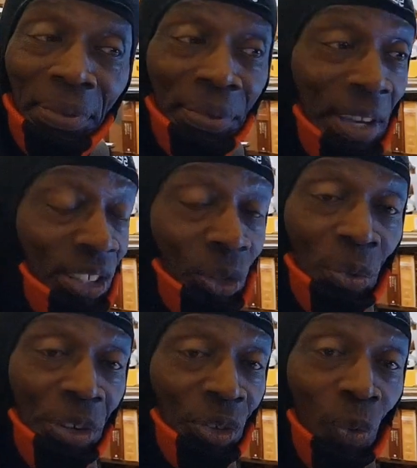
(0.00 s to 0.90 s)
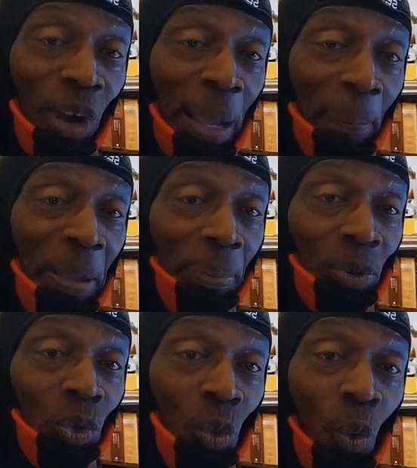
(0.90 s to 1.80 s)
That's the reason why
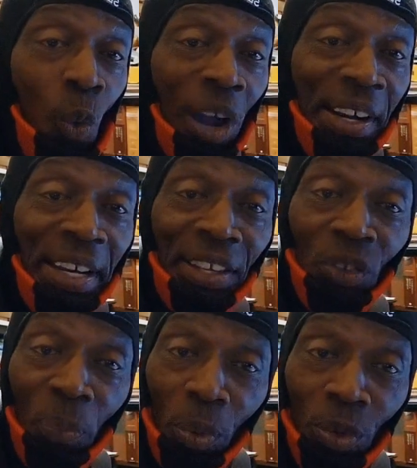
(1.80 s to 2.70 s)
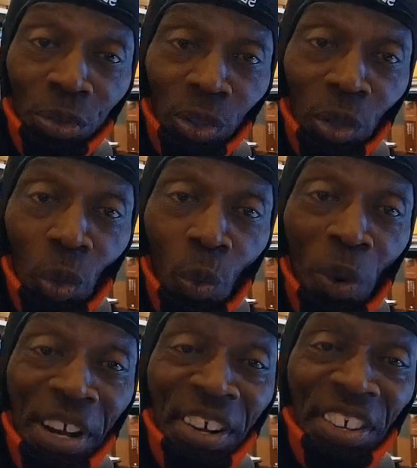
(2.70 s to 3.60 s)
people do what they're supposed to do.
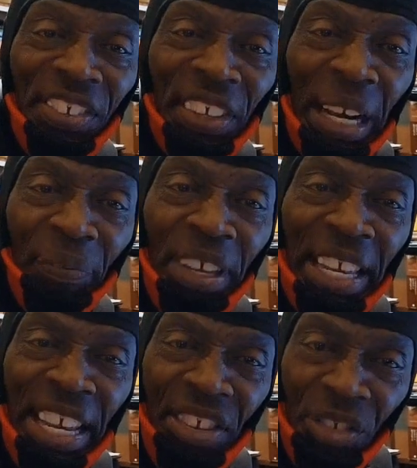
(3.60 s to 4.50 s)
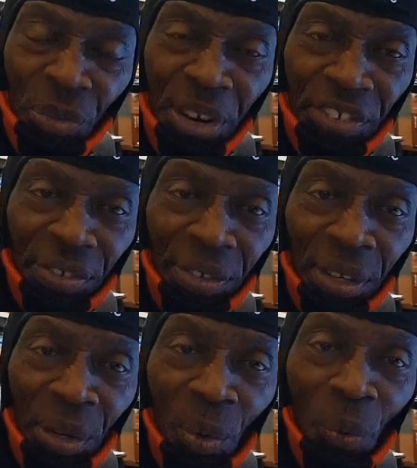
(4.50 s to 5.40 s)
When their self-interest,
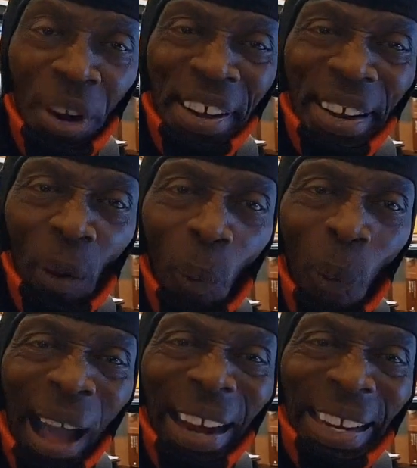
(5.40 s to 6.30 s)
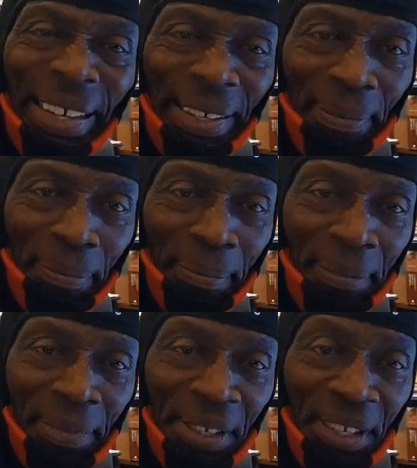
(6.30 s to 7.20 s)
when their wallet
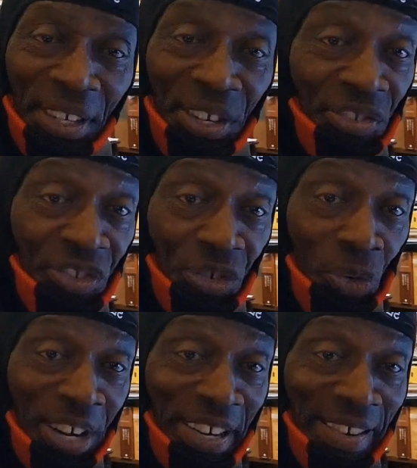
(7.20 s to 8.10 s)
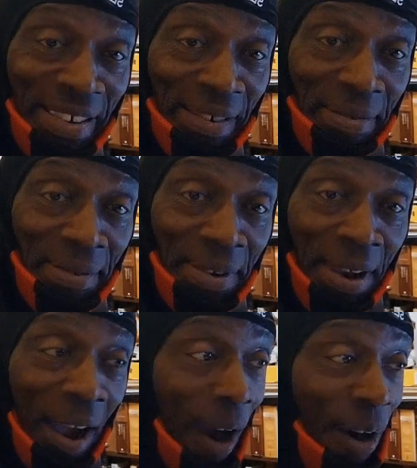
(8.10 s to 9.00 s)
is threatened,
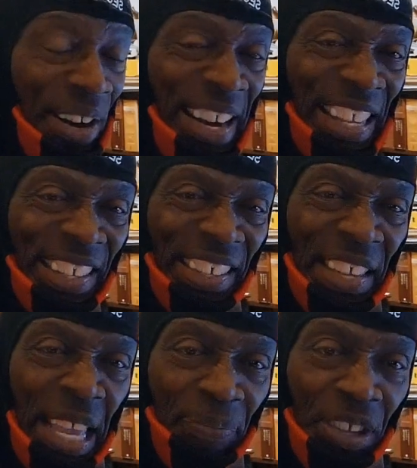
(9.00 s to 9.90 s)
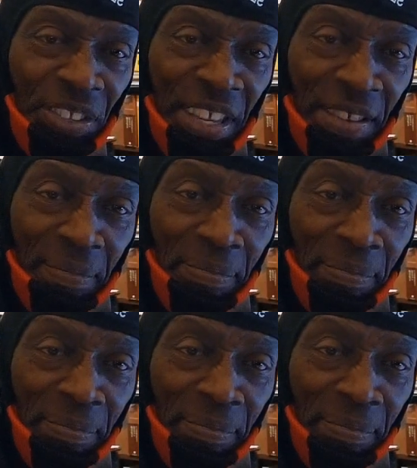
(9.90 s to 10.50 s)
or their safety